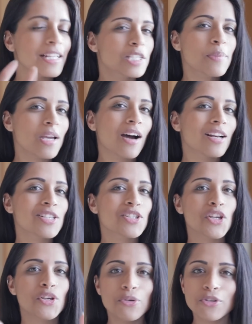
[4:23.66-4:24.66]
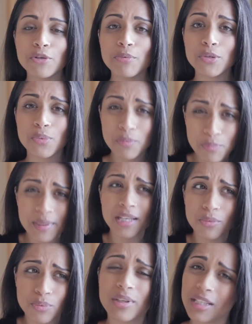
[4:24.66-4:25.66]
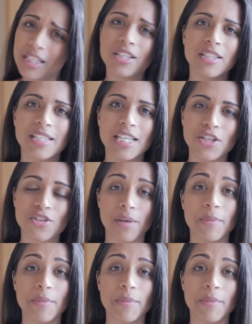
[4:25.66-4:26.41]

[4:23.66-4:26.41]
And to be honest, YouTubers would be really good teachers.